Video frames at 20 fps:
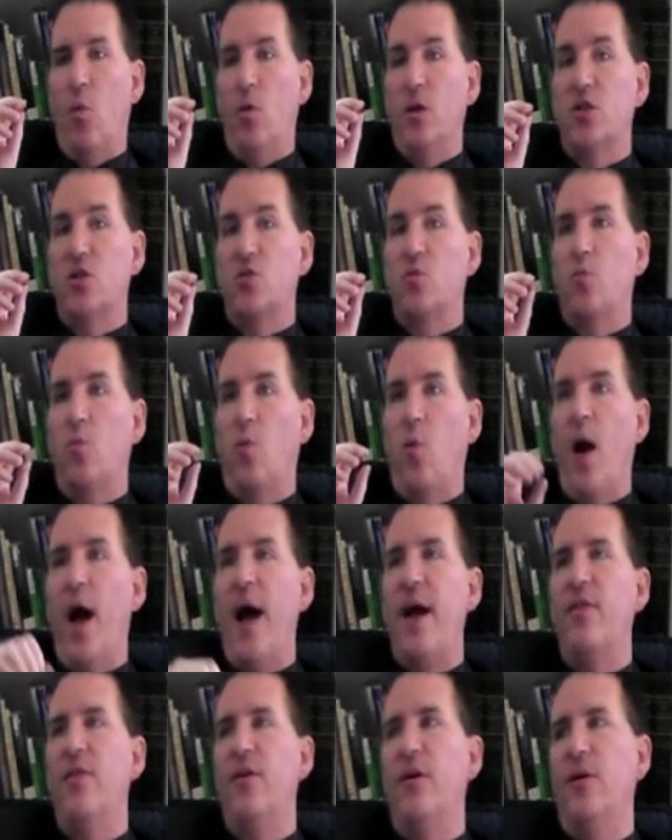which is
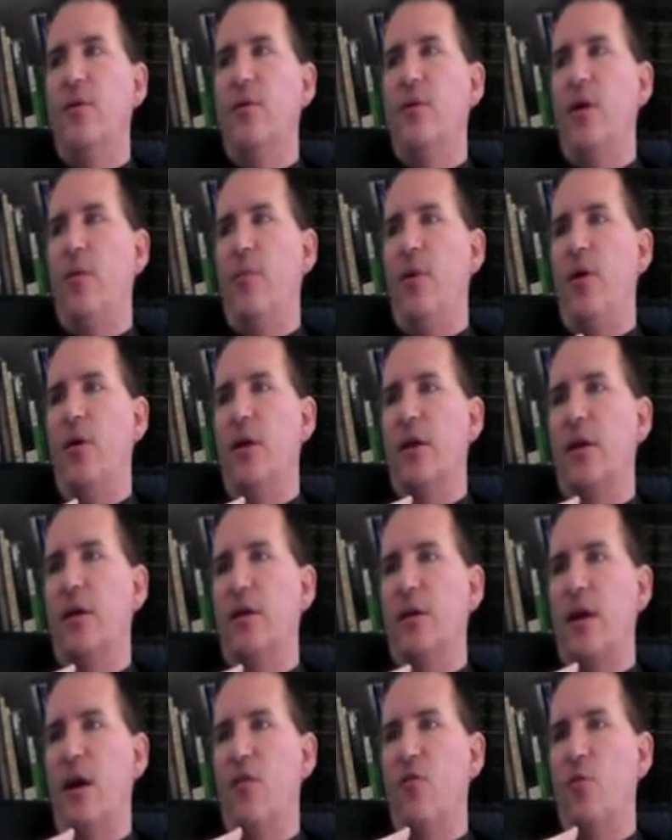why the
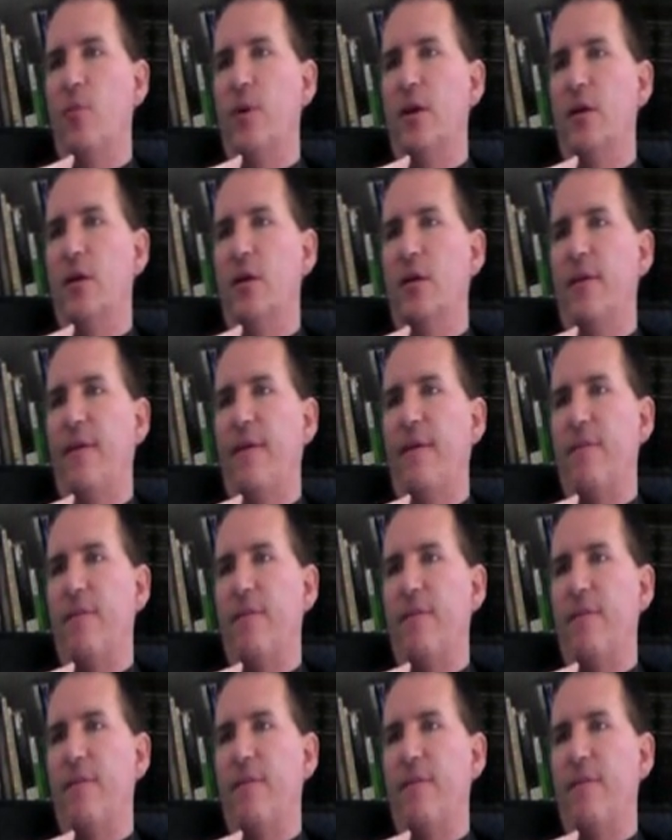American government